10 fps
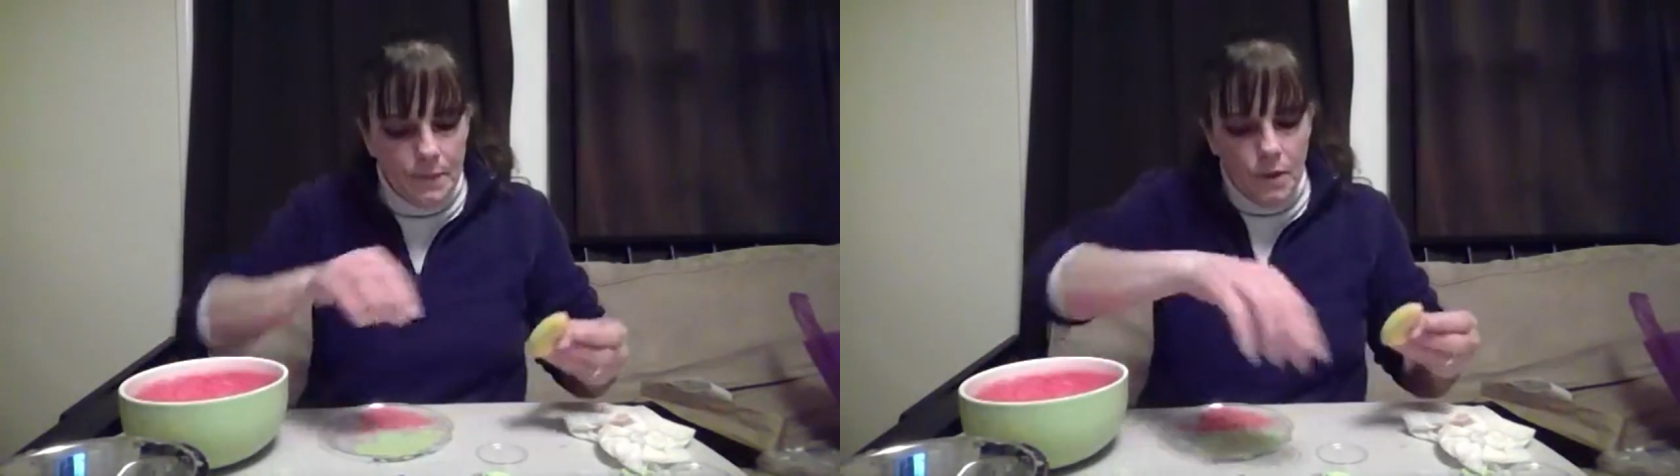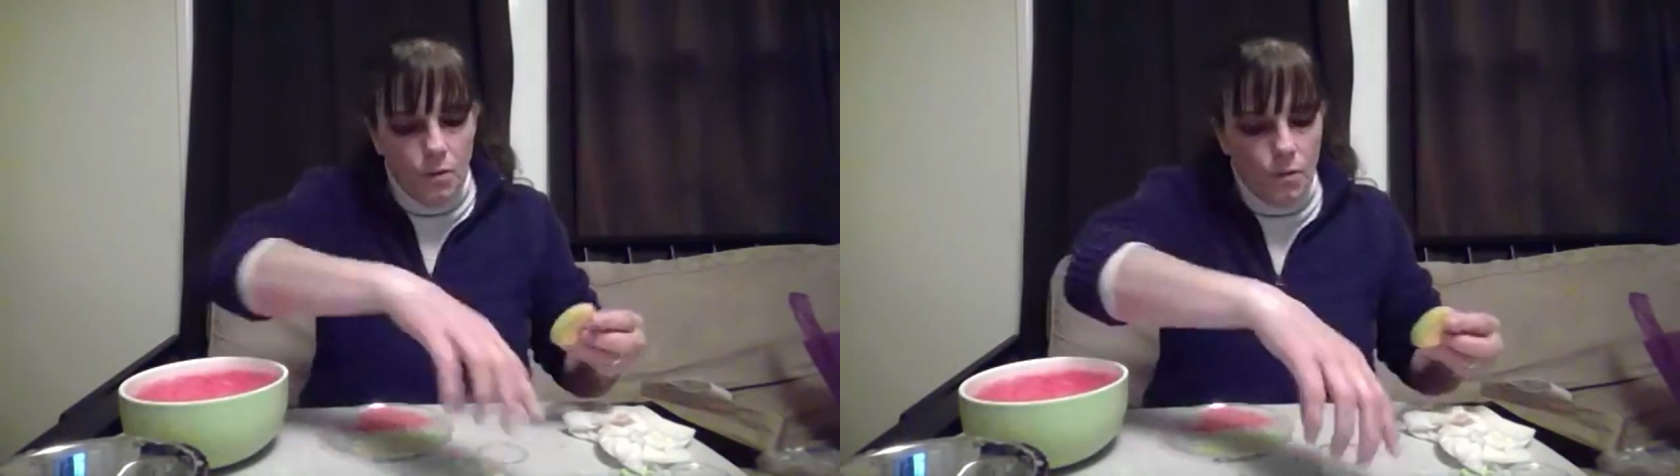
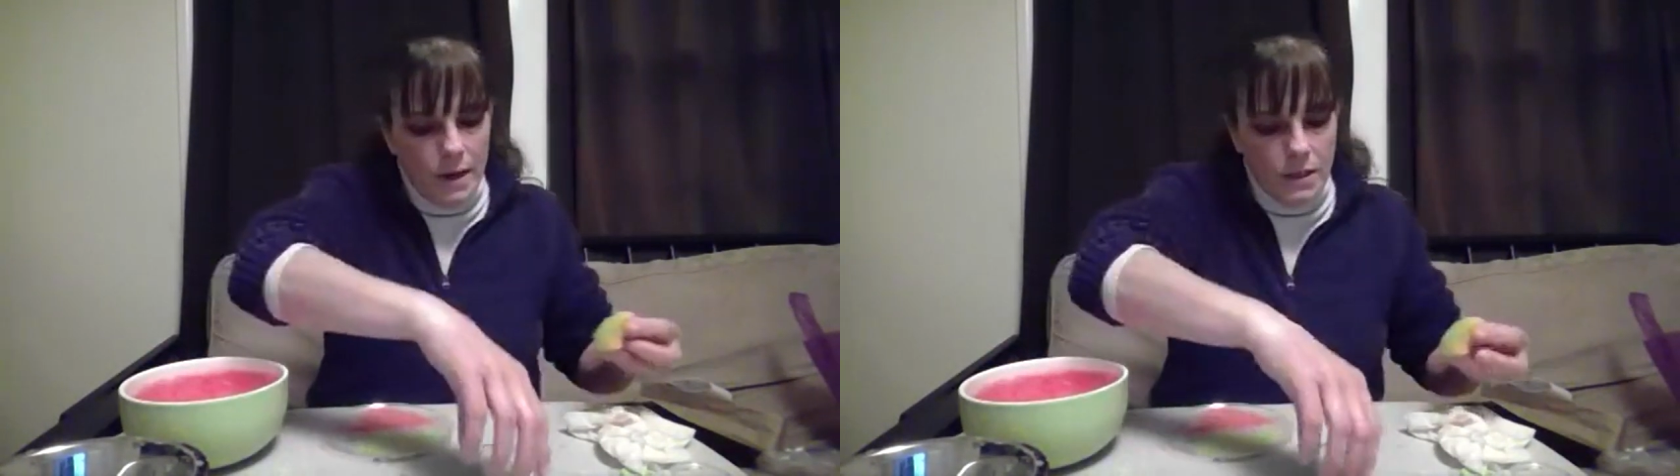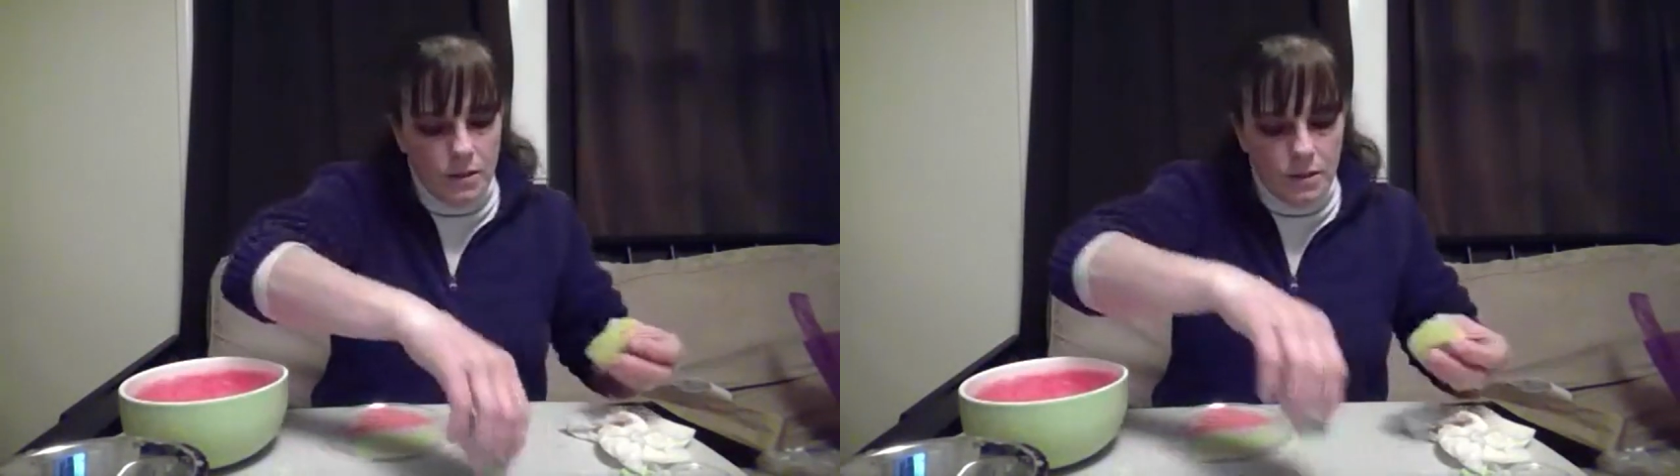
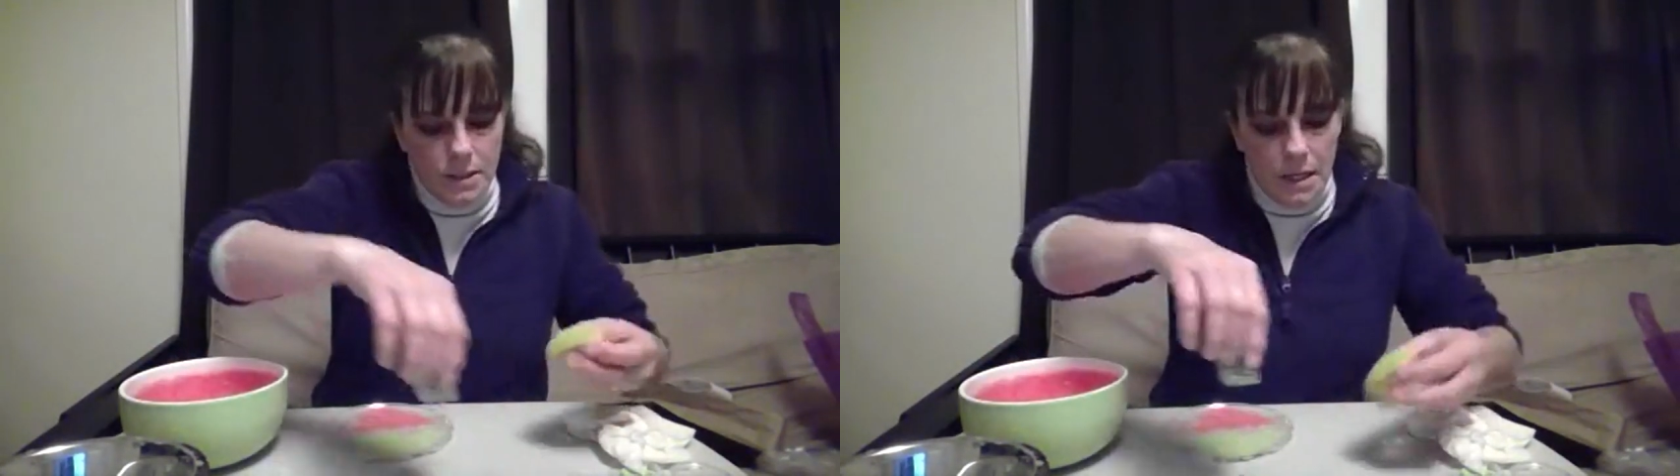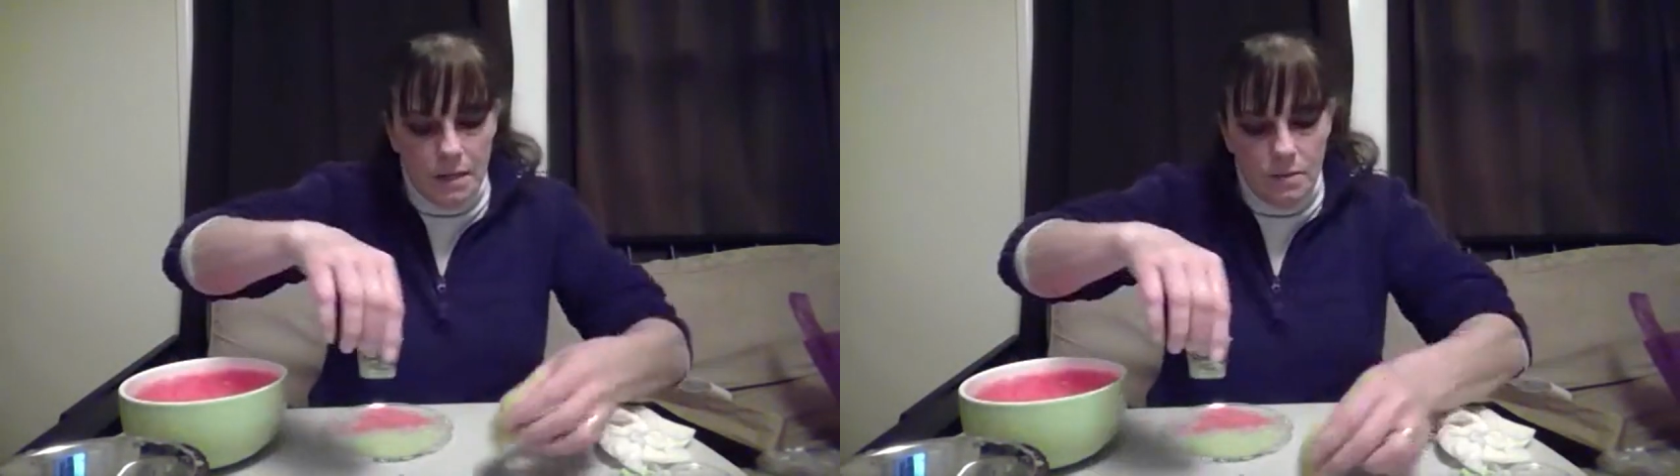when you're
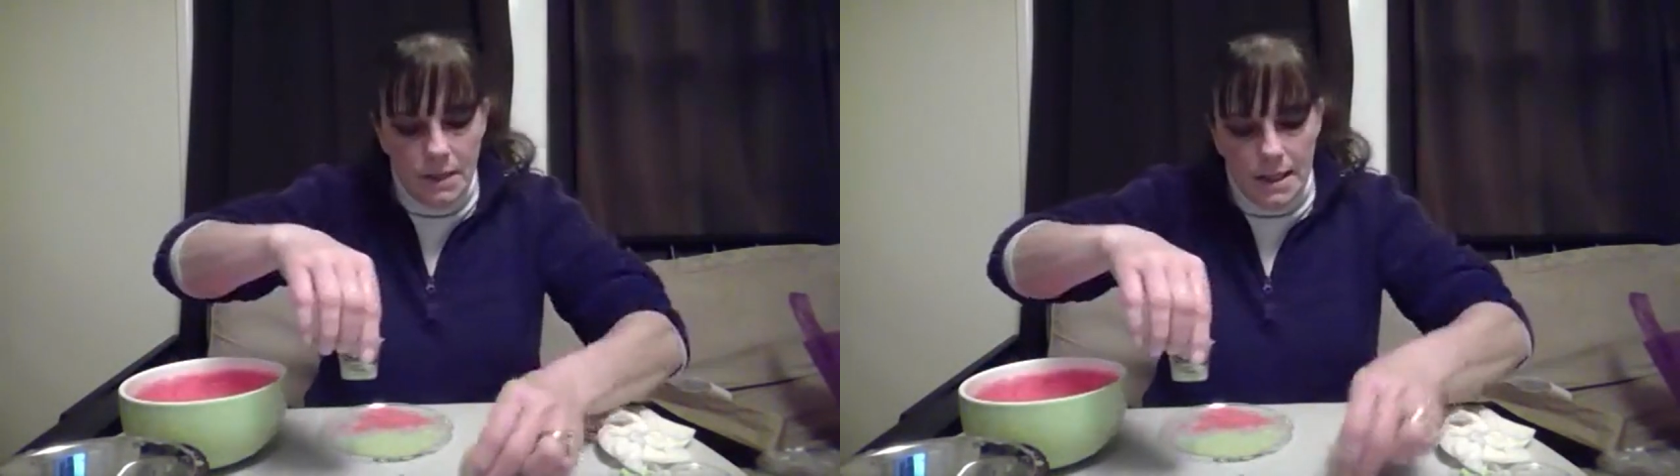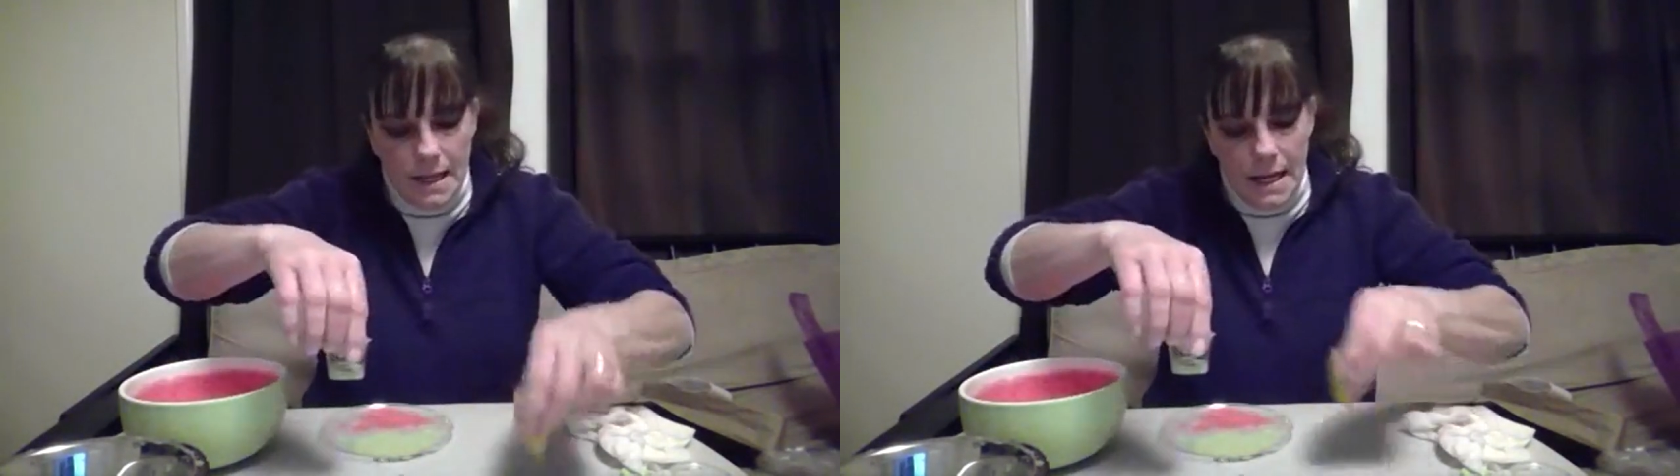done
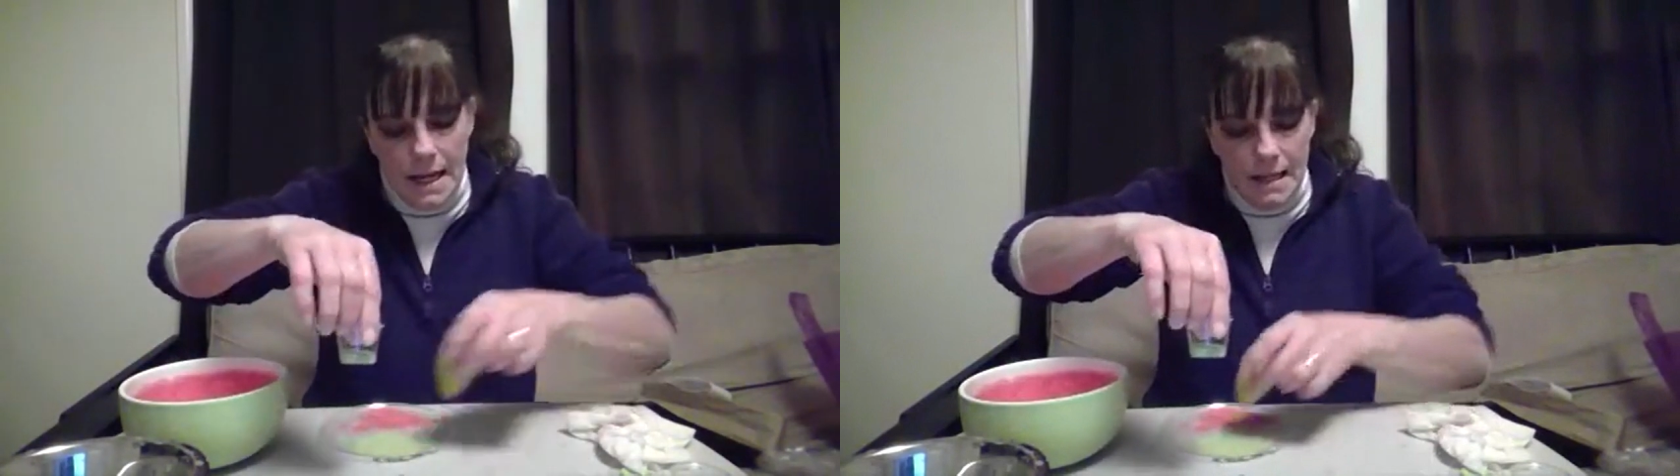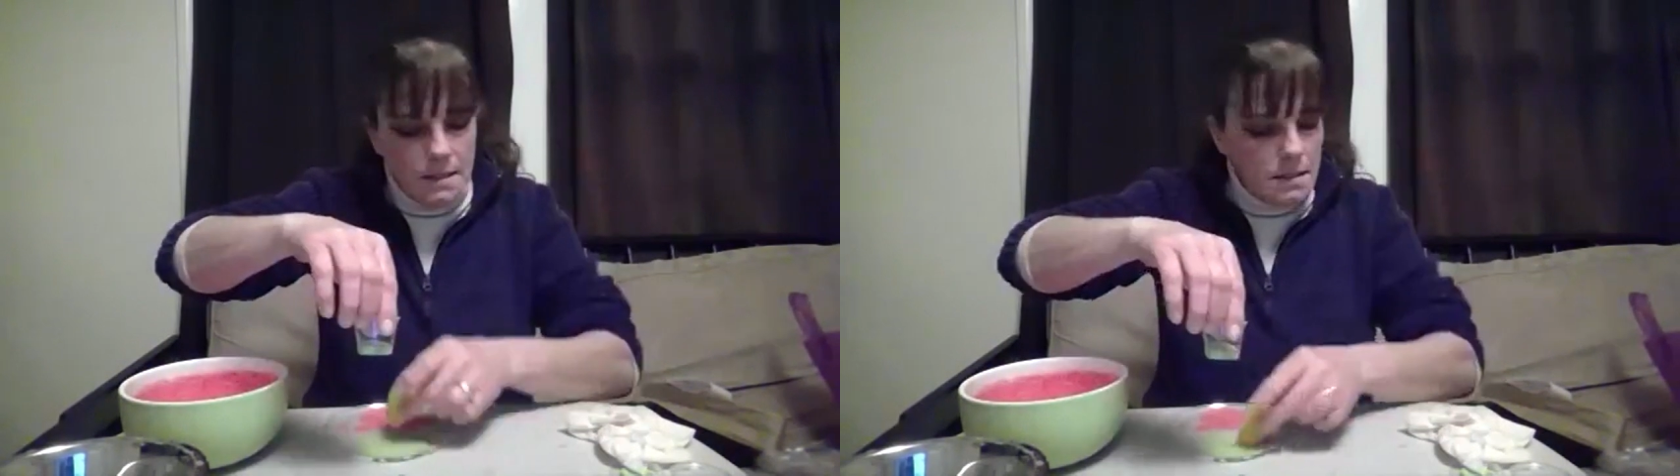with
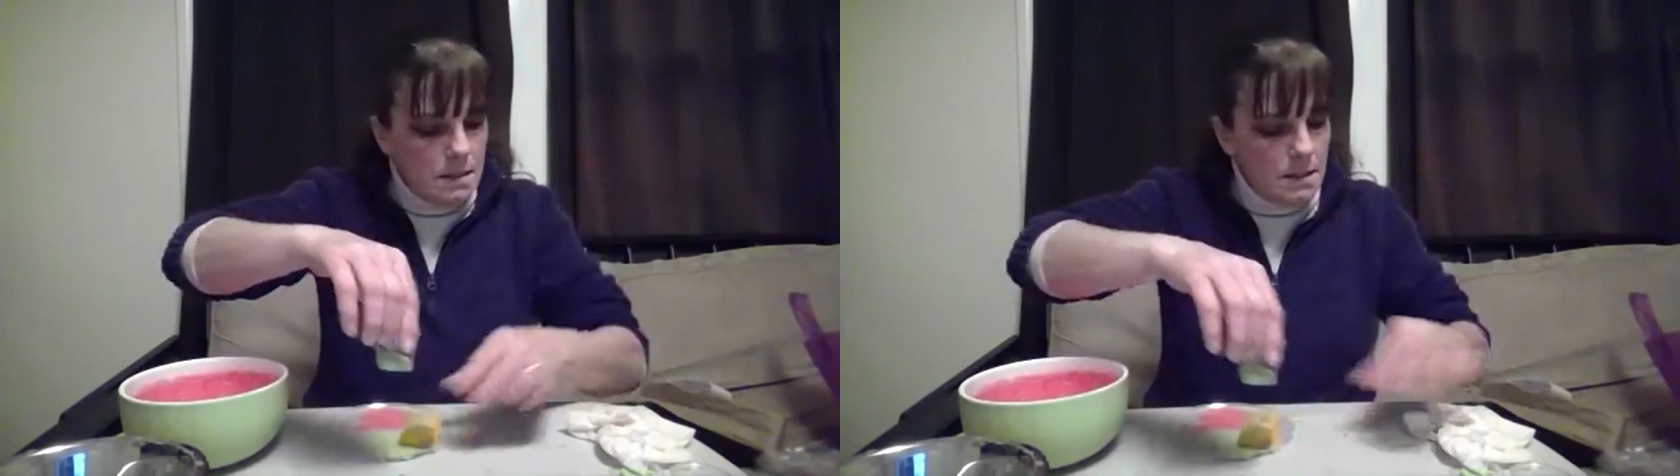that,